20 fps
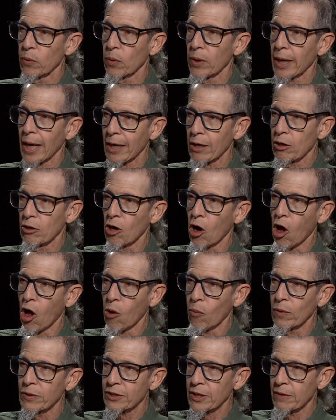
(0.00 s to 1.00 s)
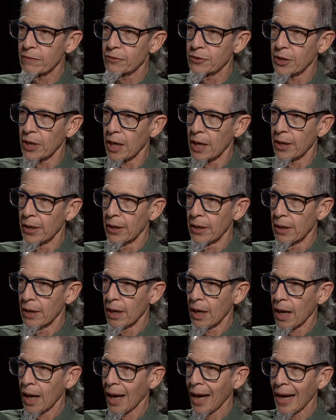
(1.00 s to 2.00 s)
what I could always have done.
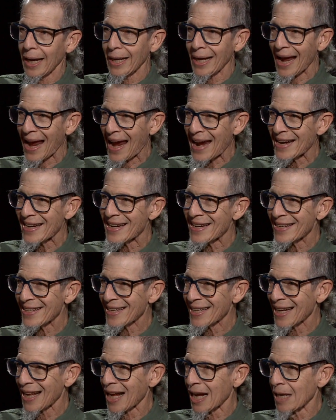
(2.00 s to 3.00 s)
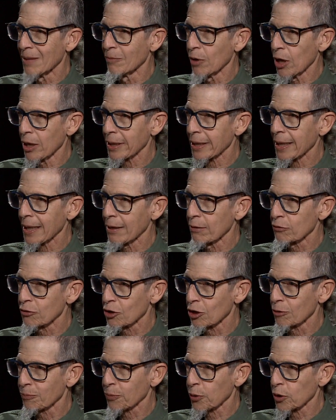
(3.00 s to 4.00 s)
At any time, a
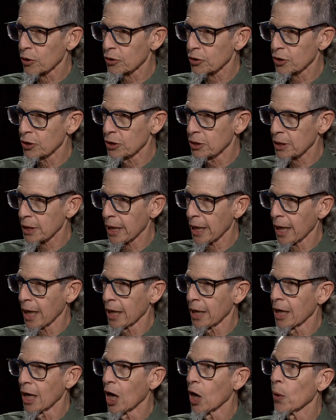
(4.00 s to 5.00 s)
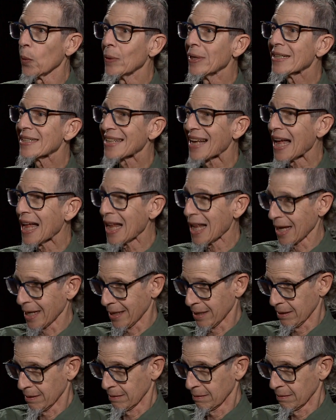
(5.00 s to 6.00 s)
council person can resign.